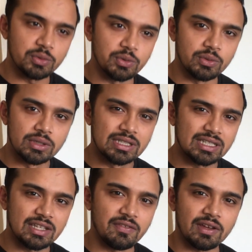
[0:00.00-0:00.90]
will
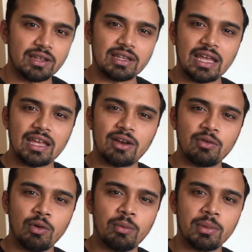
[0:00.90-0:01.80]
give it that
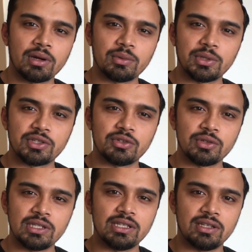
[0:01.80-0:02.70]
aroma which you
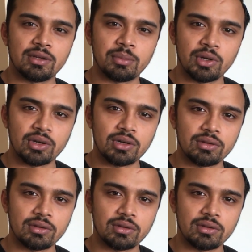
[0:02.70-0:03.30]
need in a burger.